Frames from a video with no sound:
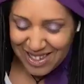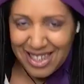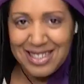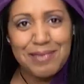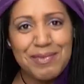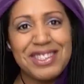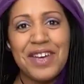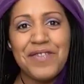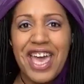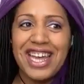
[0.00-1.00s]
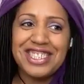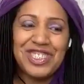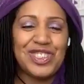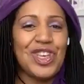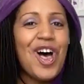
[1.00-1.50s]
looking at some stuff, and I
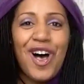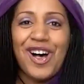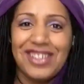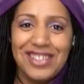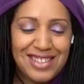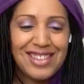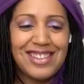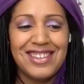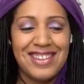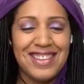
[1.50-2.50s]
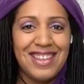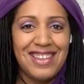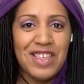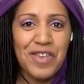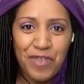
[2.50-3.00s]
saw
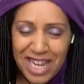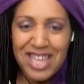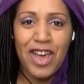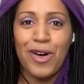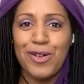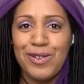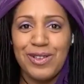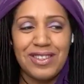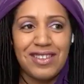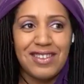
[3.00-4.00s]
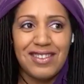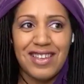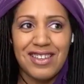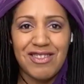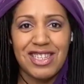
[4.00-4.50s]
the video
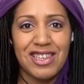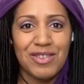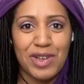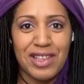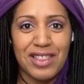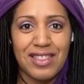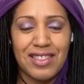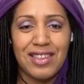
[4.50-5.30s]
that you did with